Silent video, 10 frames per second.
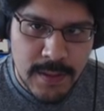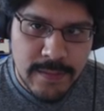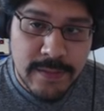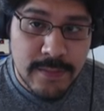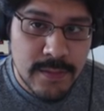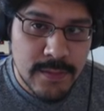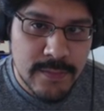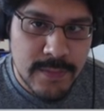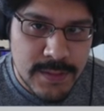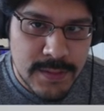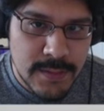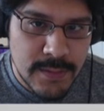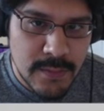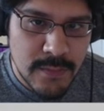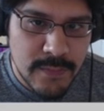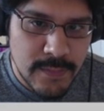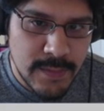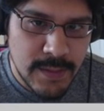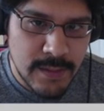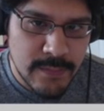Next thing I'm going to do is I'm actually going to use
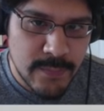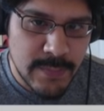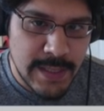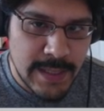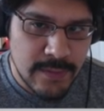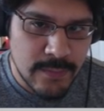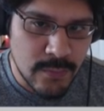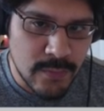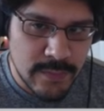the spline tool.